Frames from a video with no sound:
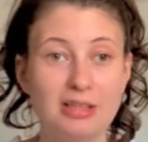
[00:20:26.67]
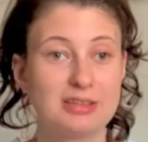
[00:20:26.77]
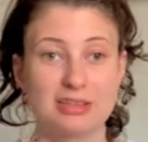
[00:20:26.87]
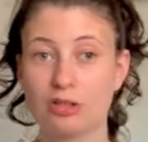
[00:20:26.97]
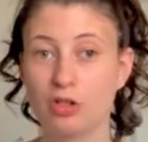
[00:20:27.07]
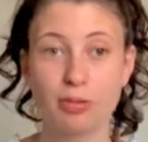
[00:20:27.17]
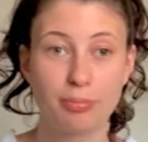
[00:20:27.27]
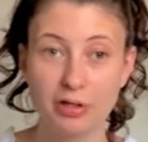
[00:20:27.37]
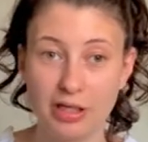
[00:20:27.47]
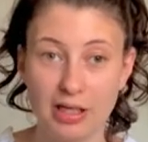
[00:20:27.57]
still look
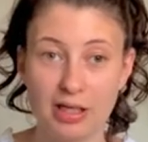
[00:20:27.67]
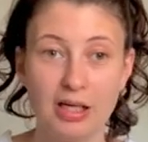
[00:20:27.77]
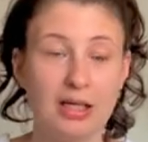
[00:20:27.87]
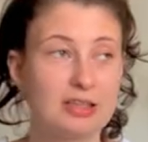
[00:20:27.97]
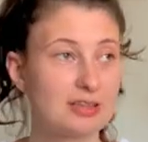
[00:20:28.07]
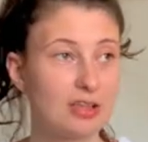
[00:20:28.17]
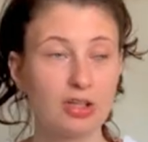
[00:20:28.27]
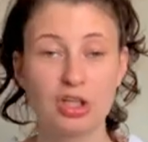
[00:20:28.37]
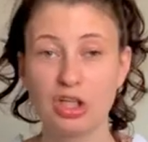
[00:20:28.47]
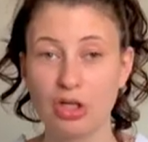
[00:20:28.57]
pretty, still look
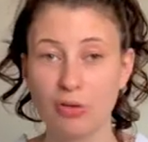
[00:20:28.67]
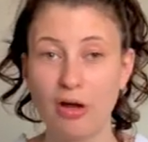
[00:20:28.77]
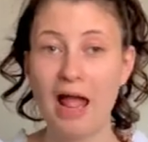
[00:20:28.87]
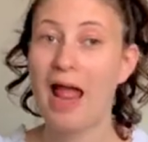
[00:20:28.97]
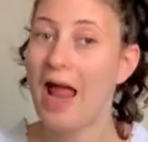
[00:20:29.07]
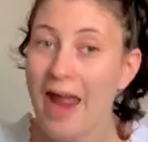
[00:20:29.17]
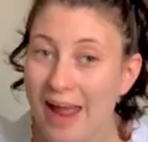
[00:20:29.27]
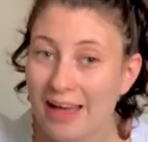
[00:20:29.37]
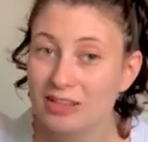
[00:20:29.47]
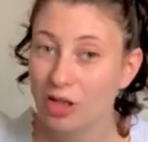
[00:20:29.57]
cute,
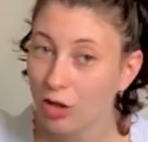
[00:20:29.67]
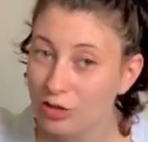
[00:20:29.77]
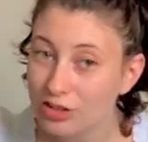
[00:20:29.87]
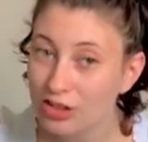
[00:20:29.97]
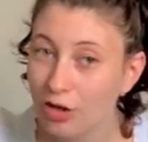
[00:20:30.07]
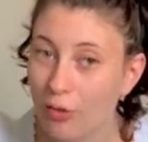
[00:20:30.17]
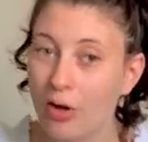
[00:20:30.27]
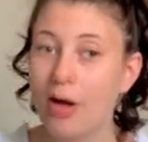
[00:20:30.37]
and also